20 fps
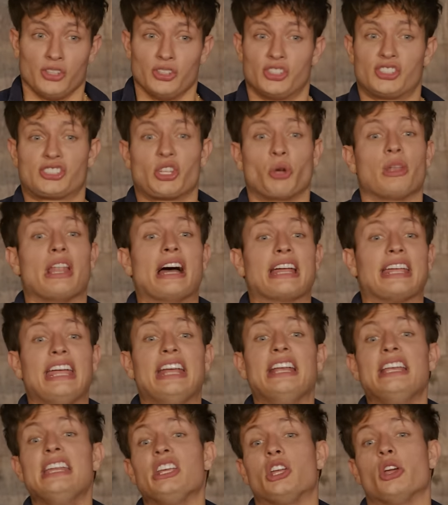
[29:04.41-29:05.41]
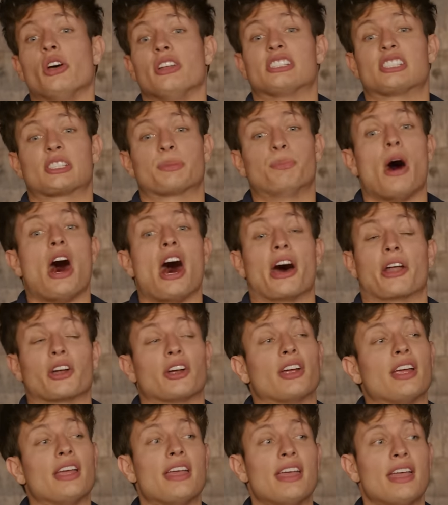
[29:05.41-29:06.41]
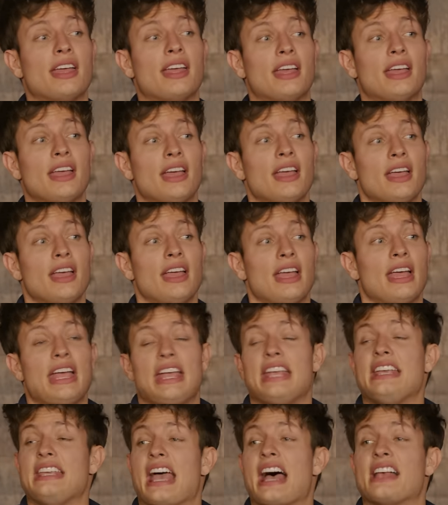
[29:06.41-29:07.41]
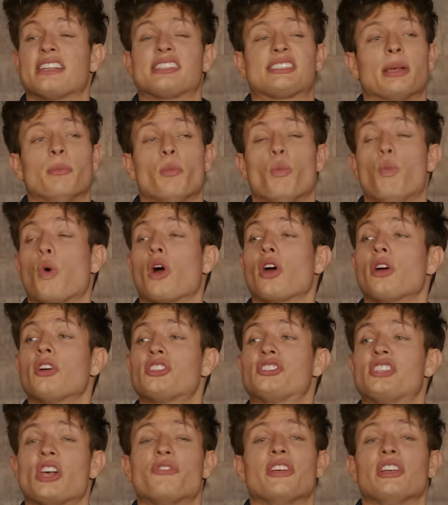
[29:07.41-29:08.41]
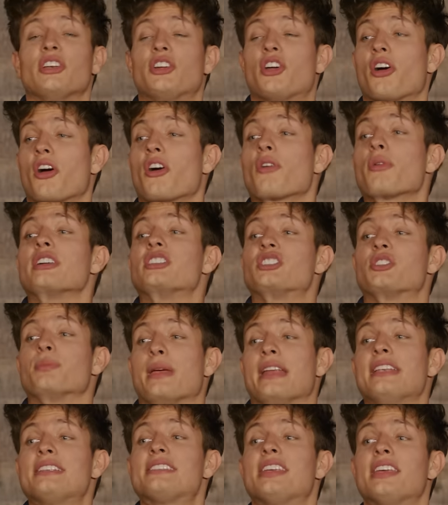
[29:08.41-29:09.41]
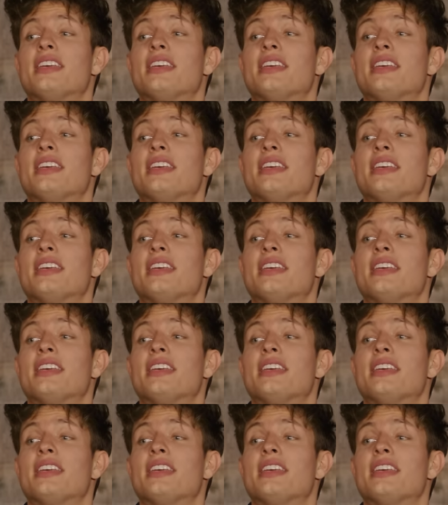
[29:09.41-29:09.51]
So like any good spotter, he has some words of encouragement.